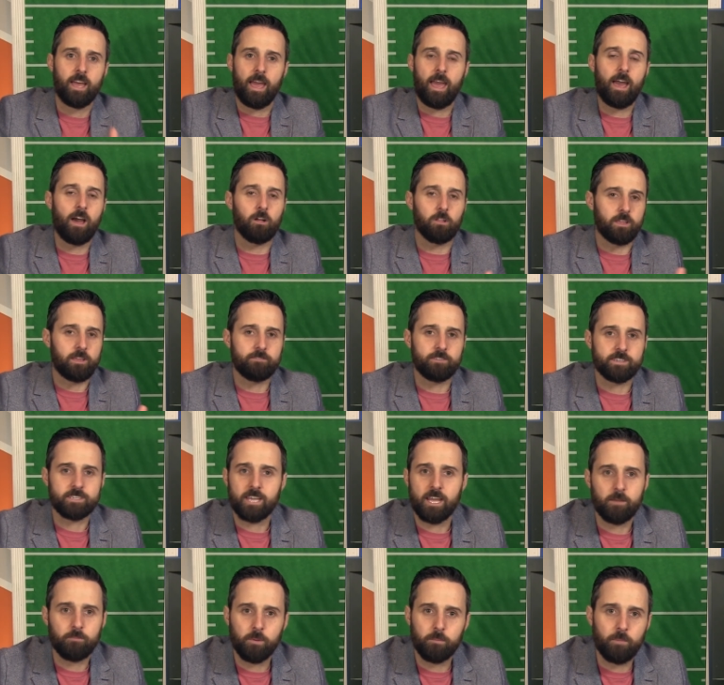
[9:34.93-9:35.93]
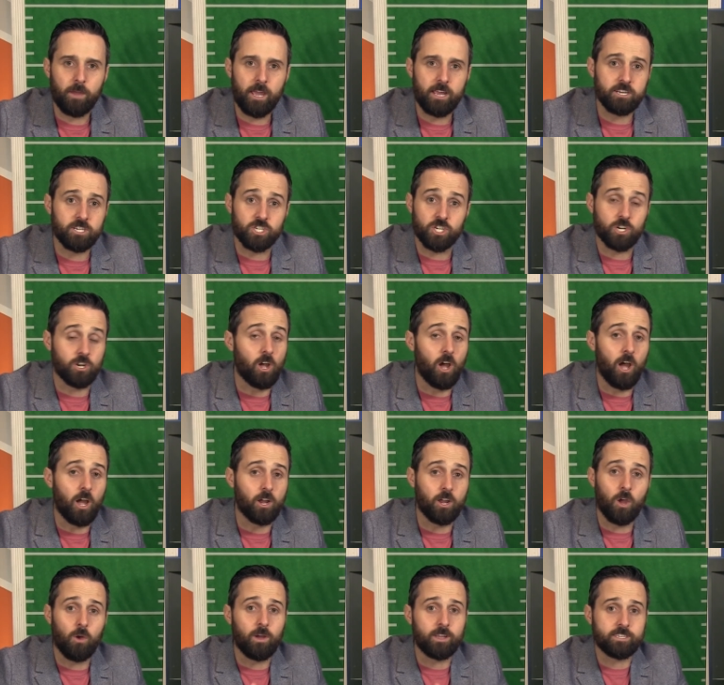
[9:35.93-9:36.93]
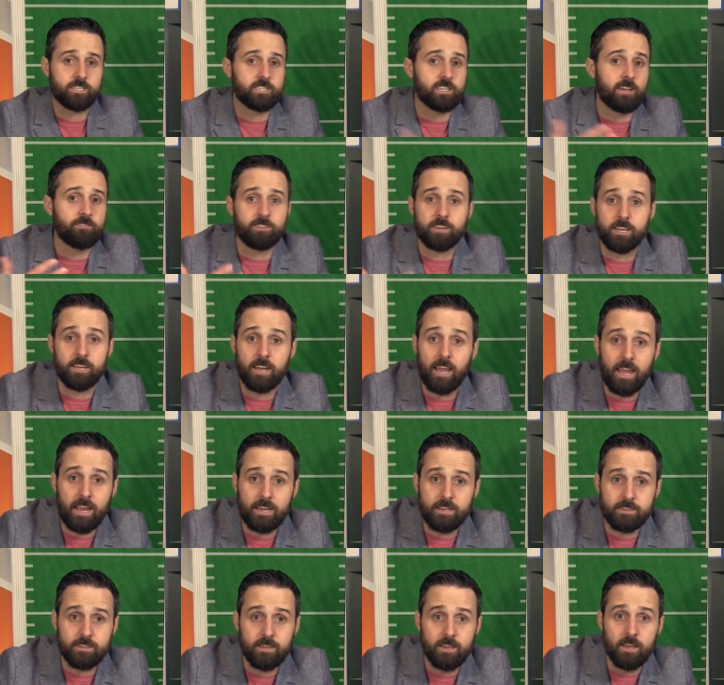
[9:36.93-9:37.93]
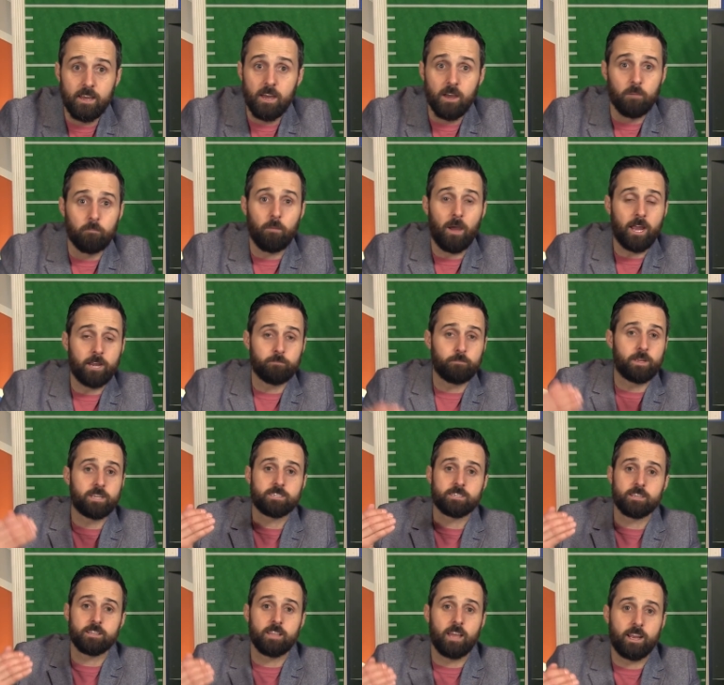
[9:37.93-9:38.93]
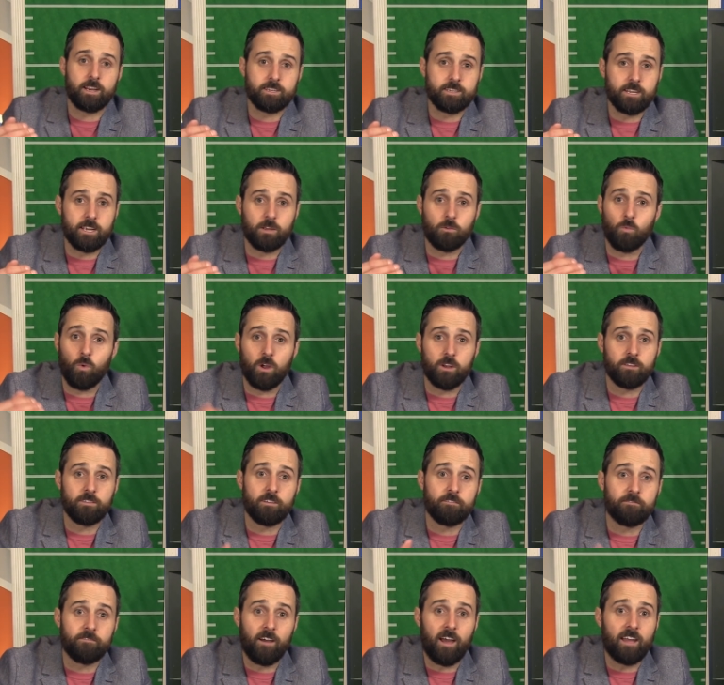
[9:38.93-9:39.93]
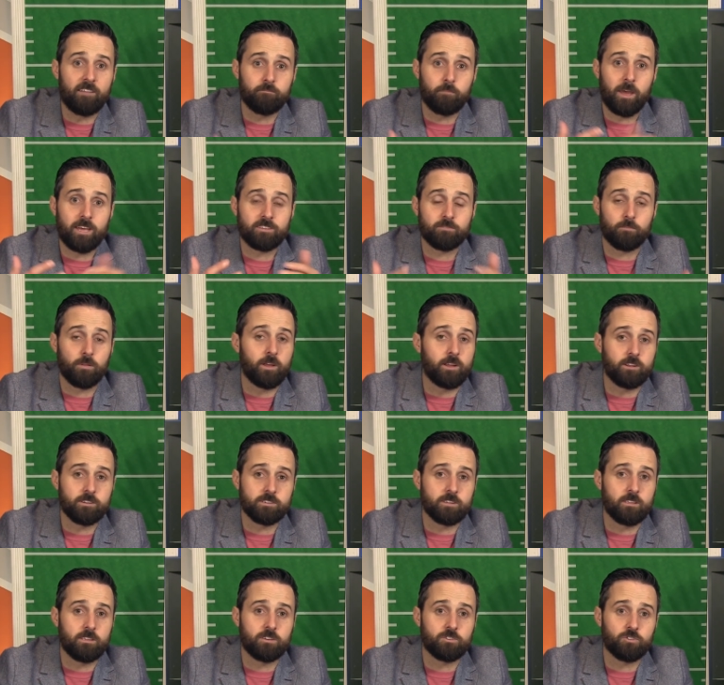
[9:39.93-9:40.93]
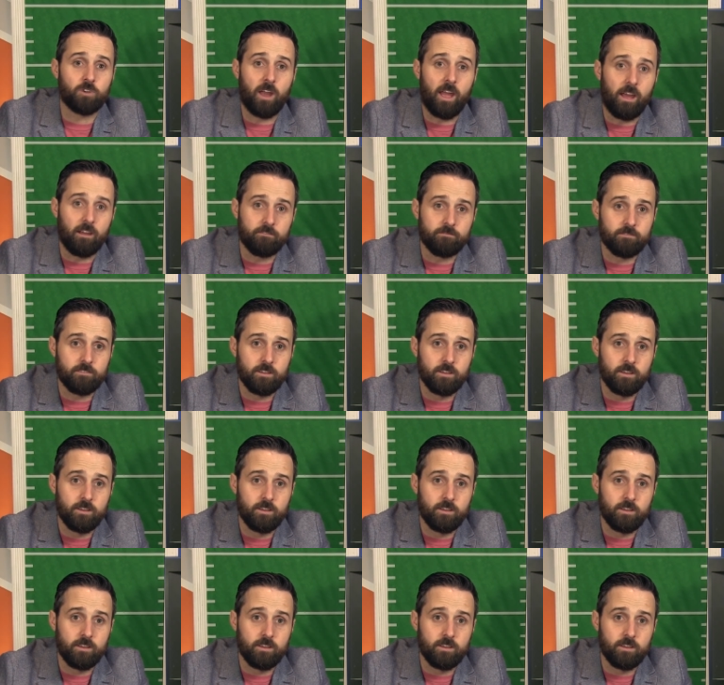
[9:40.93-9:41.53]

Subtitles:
Hell, even Tampa Bay and Chicago at 7 and 8 might be selecting one of the 5 best players in the draft.